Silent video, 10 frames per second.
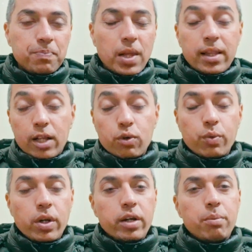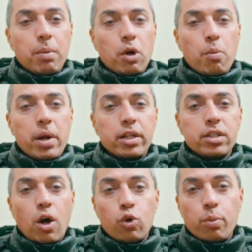And that's what we learn in Brahma Kumaris,
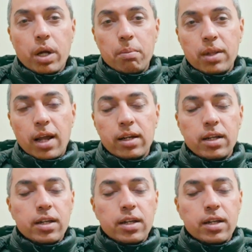how to become that.